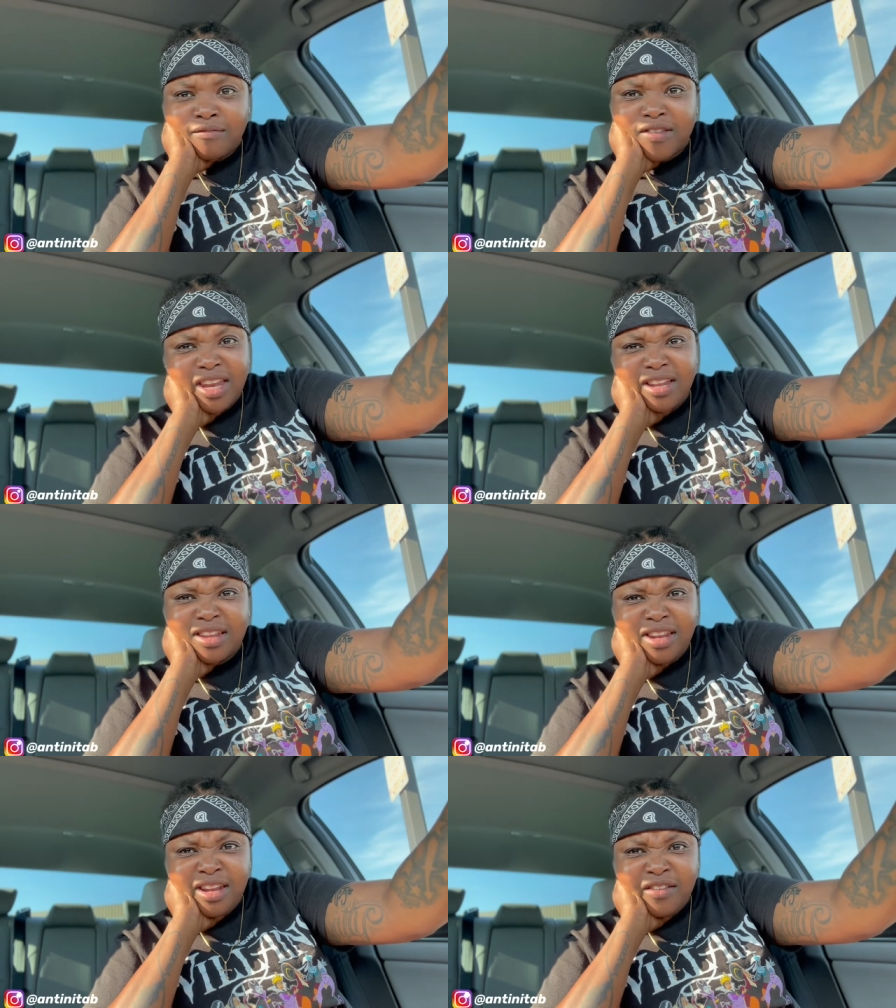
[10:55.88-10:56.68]
did it,
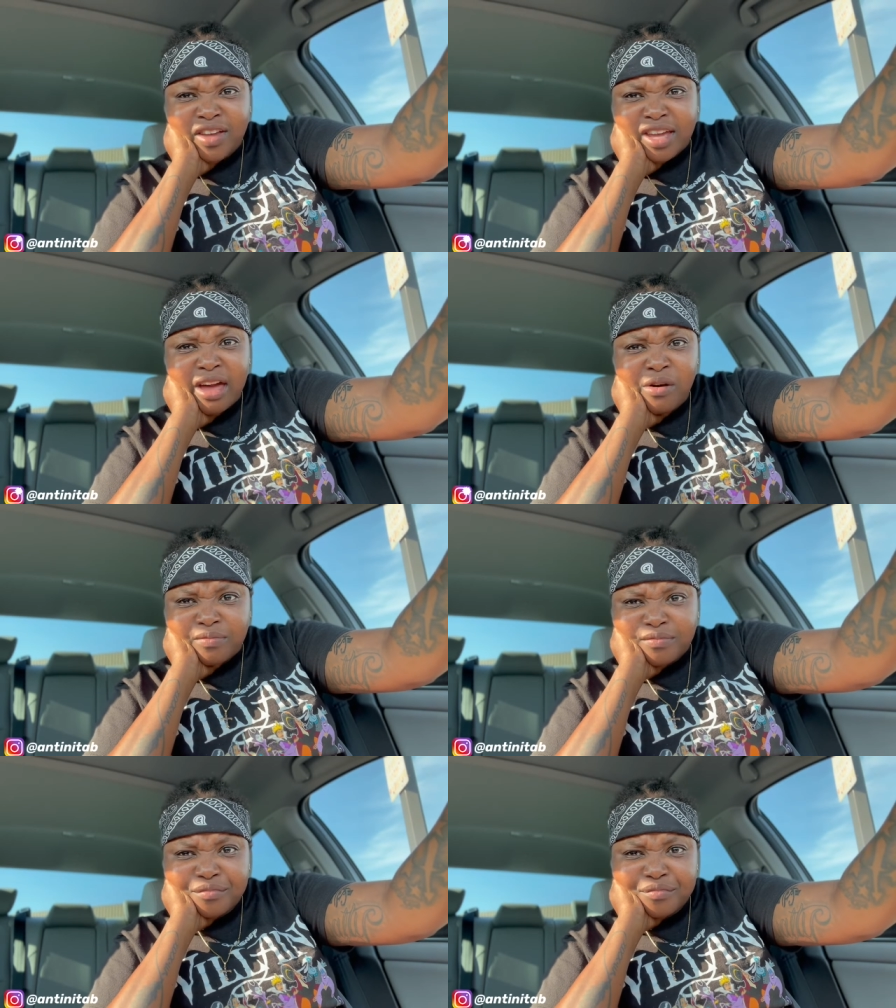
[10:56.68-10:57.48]
did it even
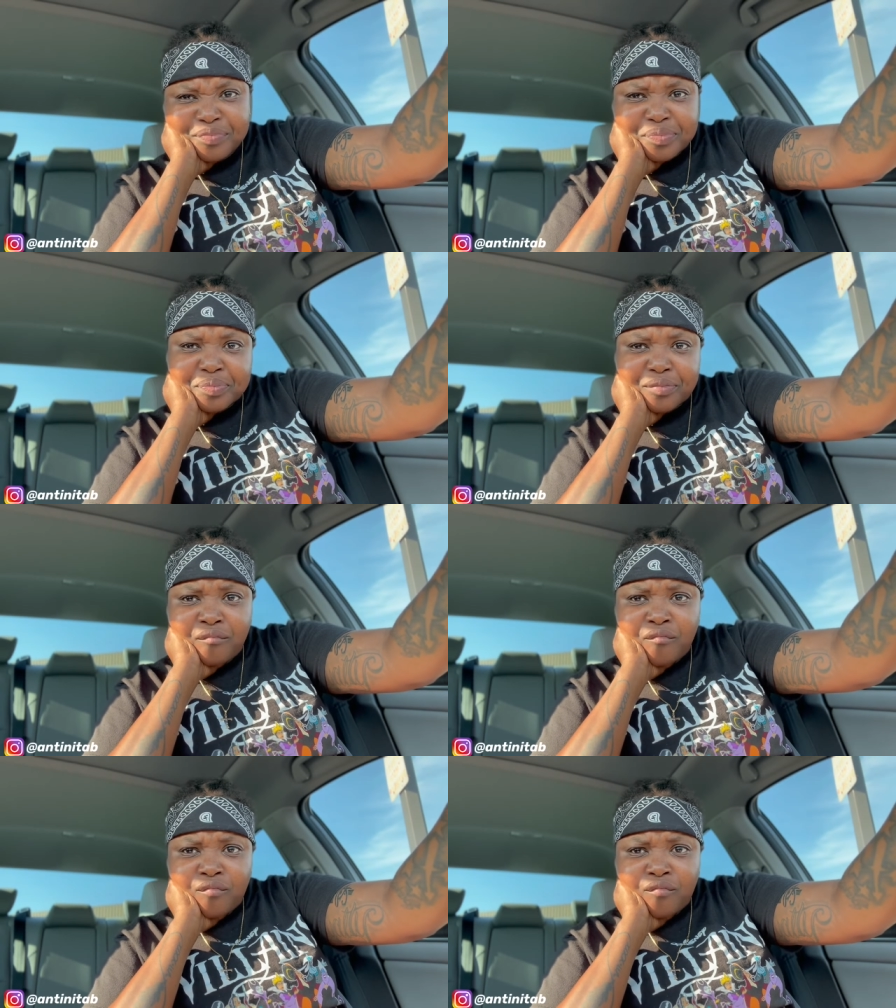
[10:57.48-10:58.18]
count?